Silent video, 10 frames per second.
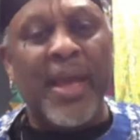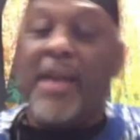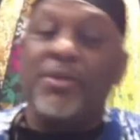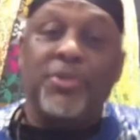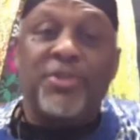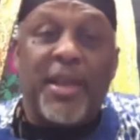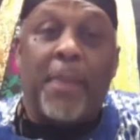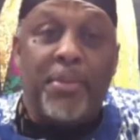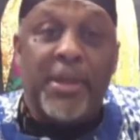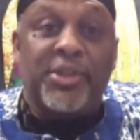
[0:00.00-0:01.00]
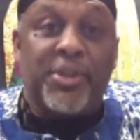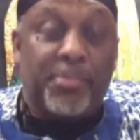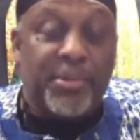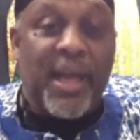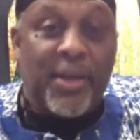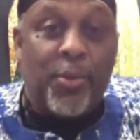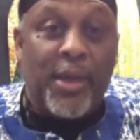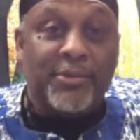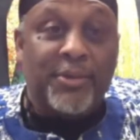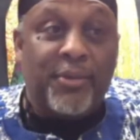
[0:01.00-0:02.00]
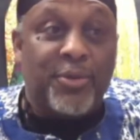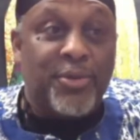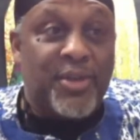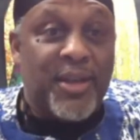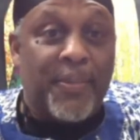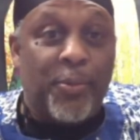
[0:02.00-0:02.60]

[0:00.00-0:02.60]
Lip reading: and you'll see a bunch of black weightlifters sit up